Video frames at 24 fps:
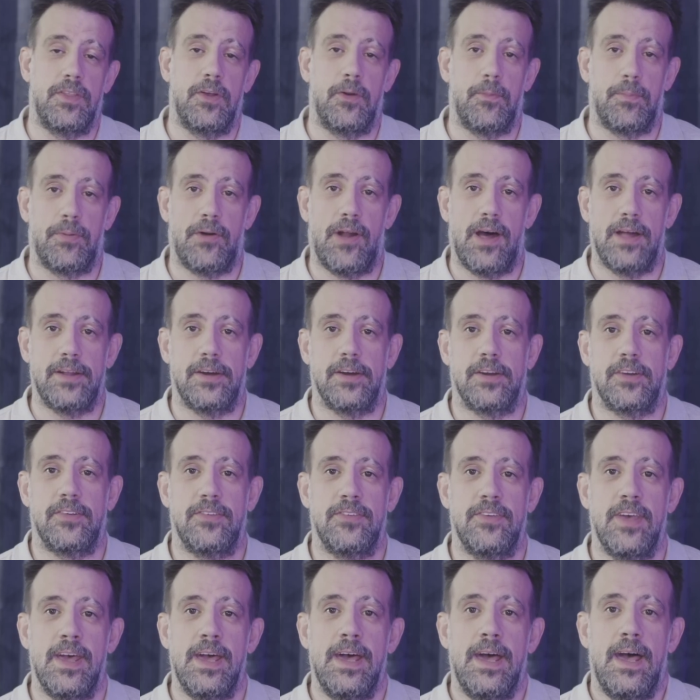their
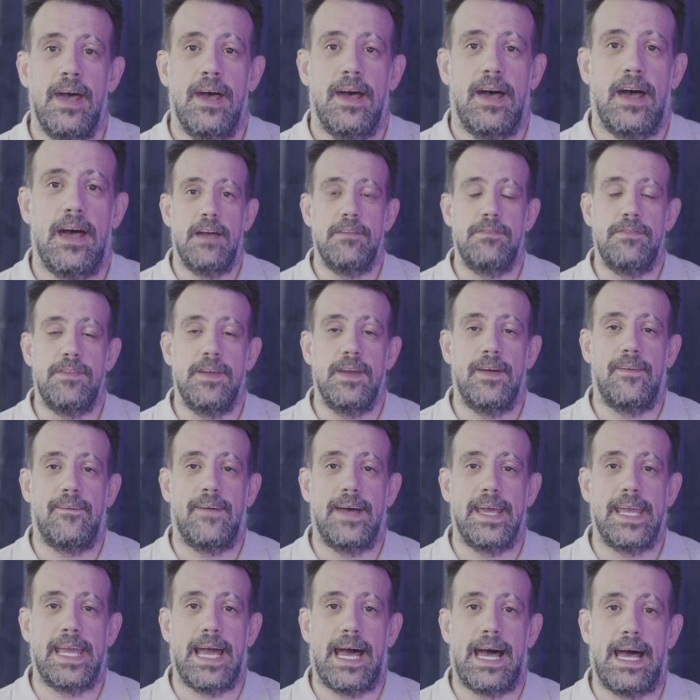products, I feel
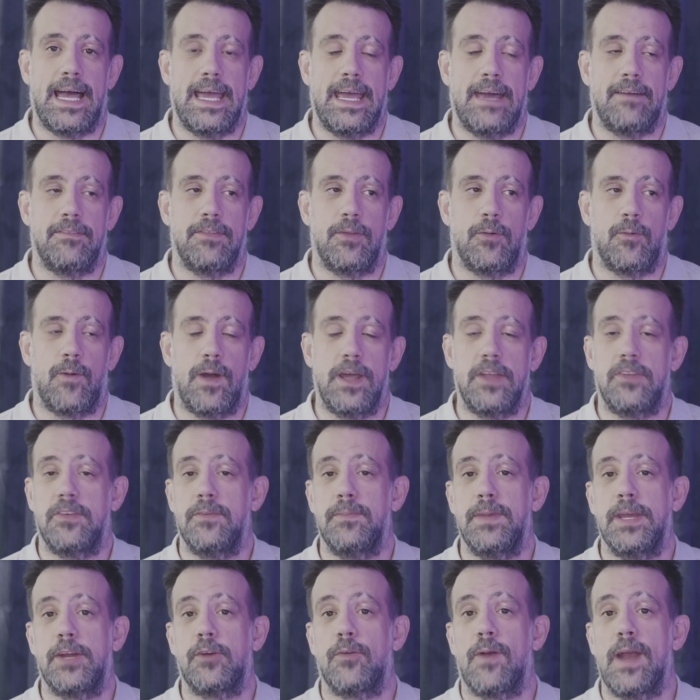like I have the right to
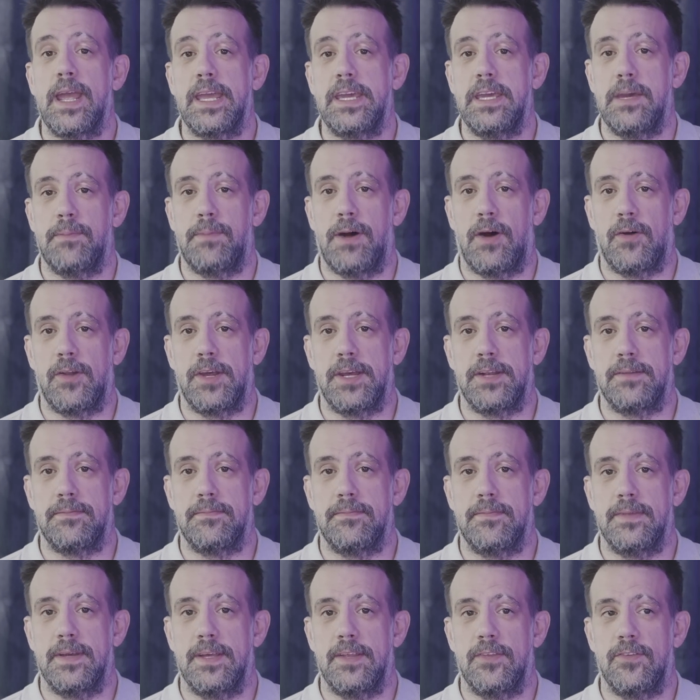be cranky about it.
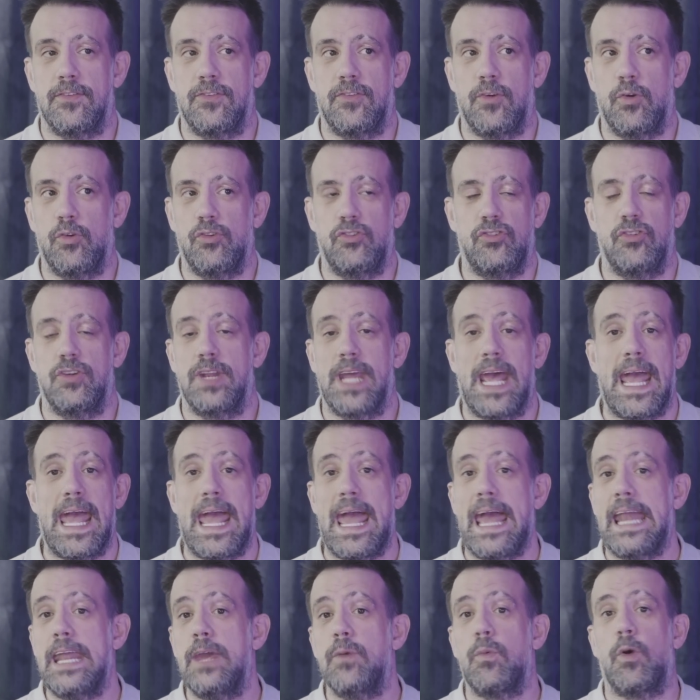And so should
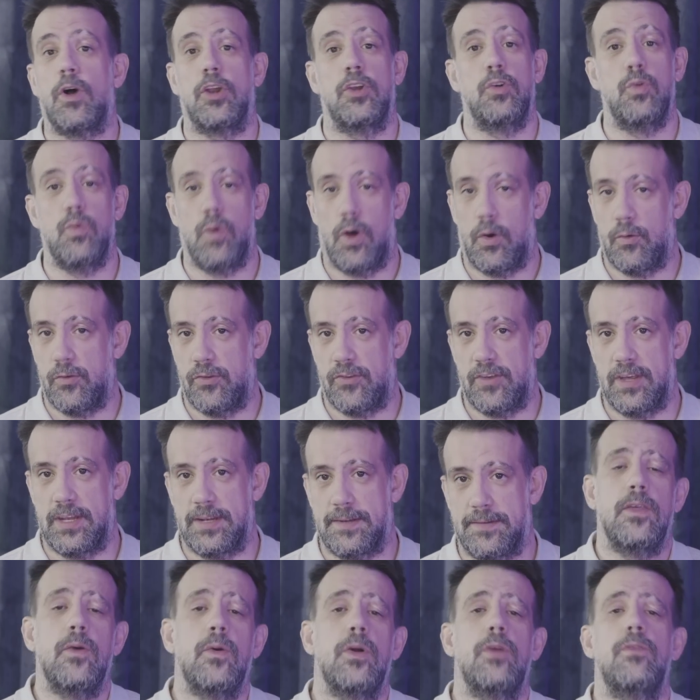anyone who owns it.
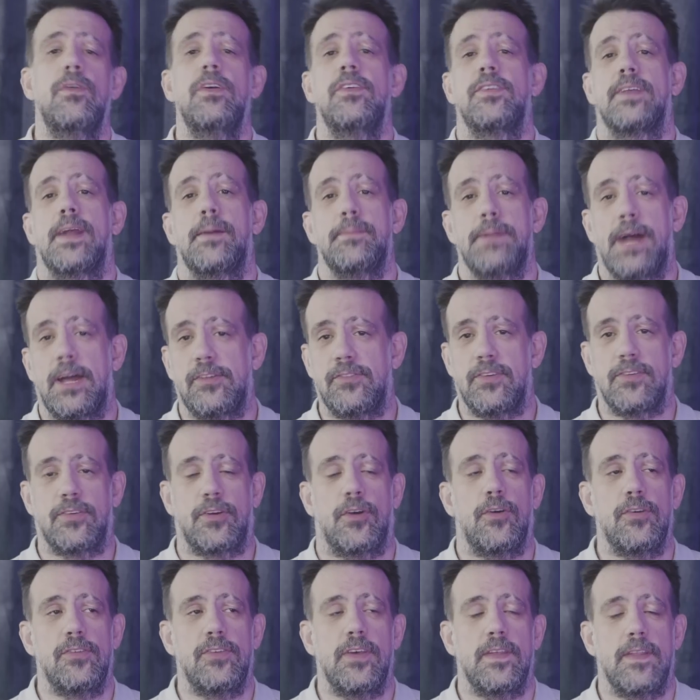The only reason I'm not just
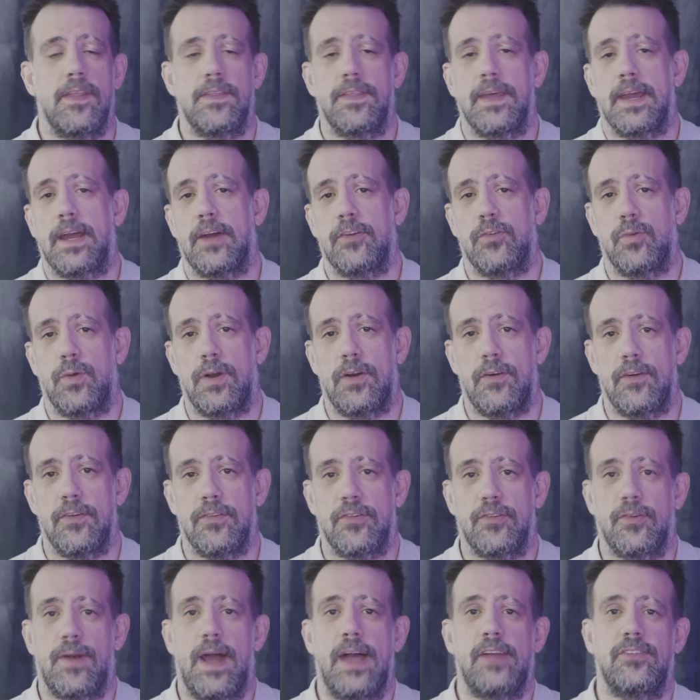cursing the thing on Twitter and
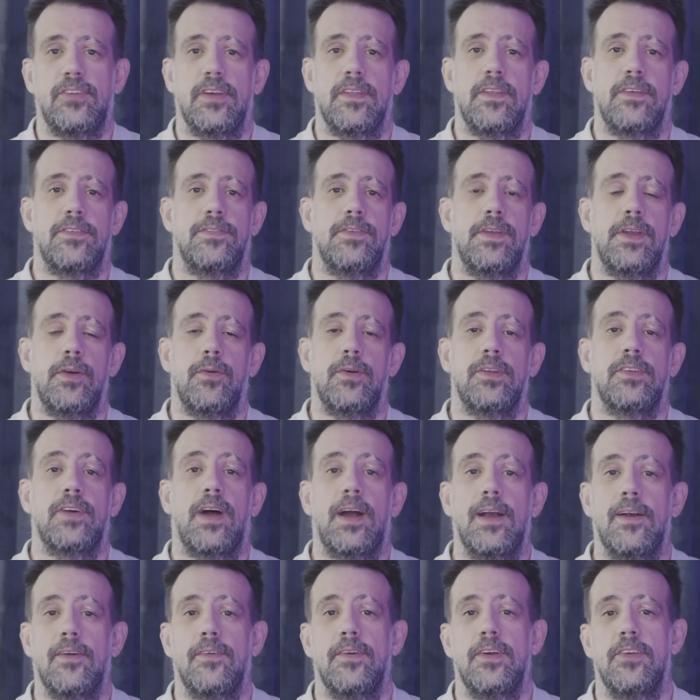scratching this video
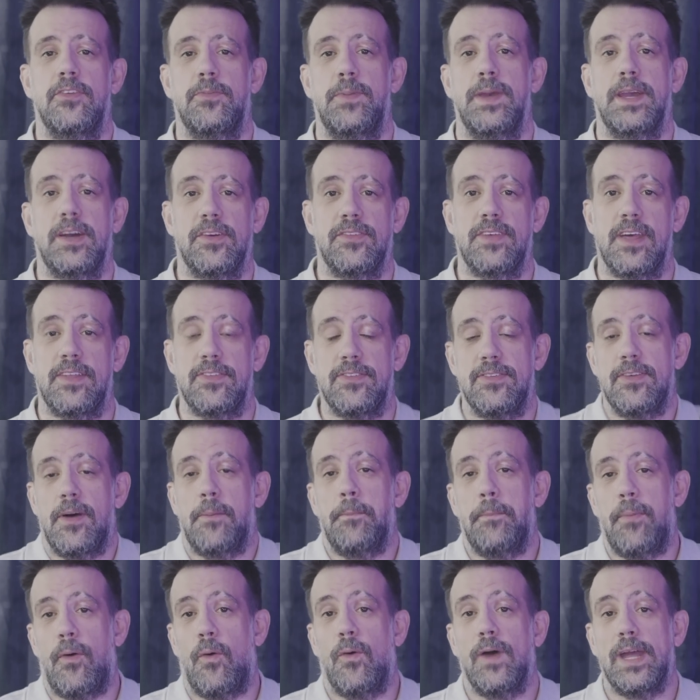entirely is because at
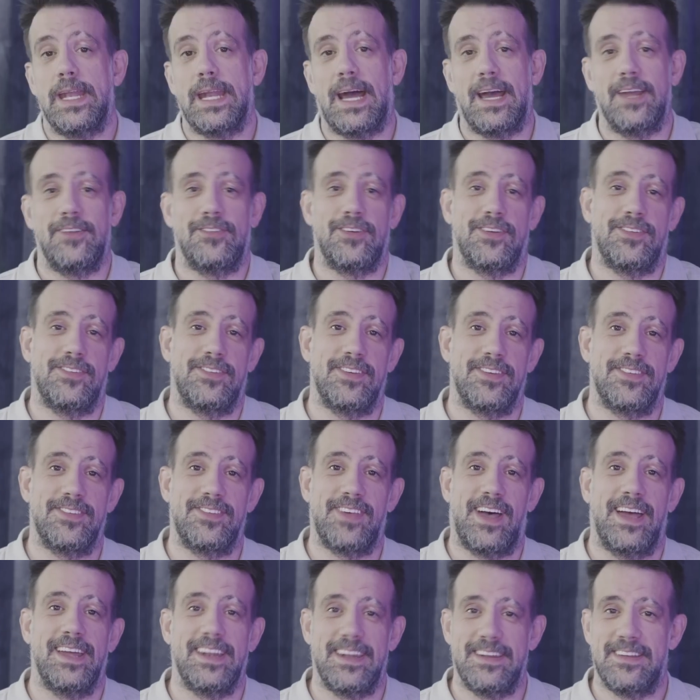some point I just
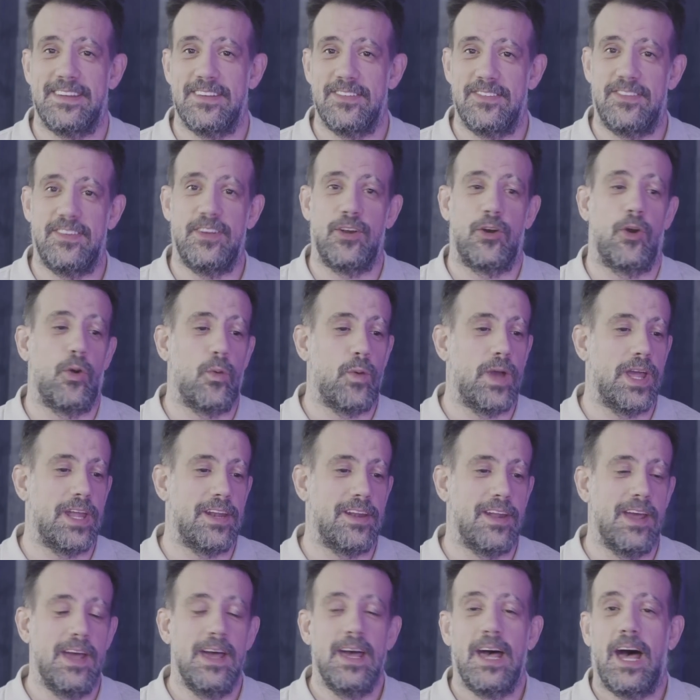decided to zero
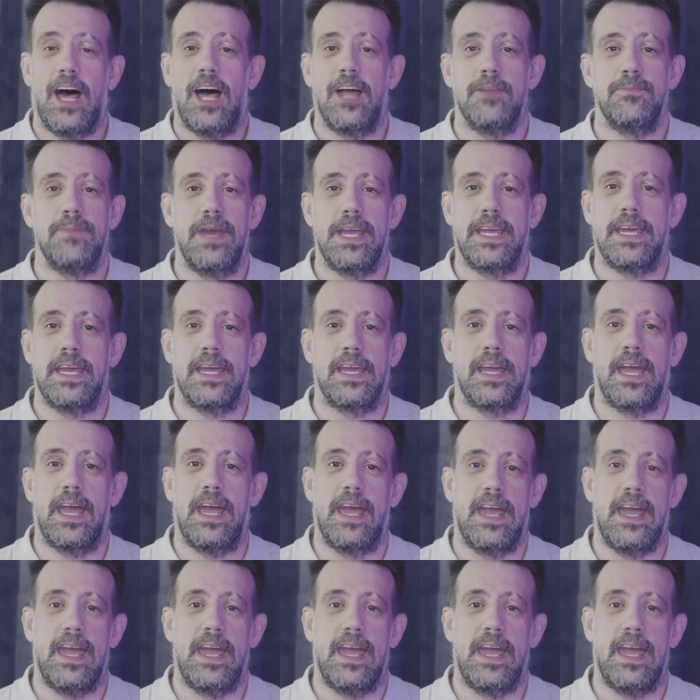in on making